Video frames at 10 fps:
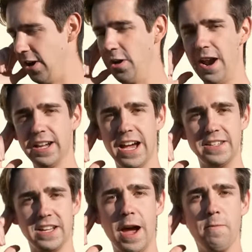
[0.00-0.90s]
All right,
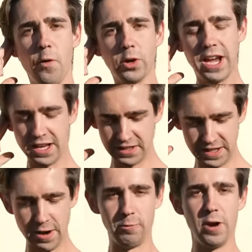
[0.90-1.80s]
guys, I'm
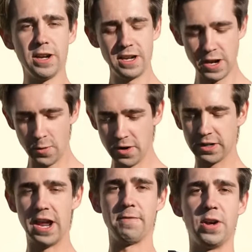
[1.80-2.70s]
forecasting that Rug and Noah
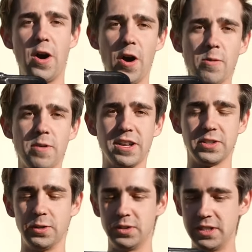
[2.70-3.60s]
are gonna have to arm
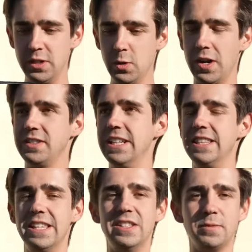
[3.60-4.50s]
wrestle to see who has to
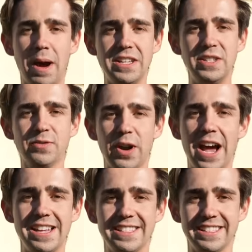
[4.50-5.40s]
eat these spicy fries.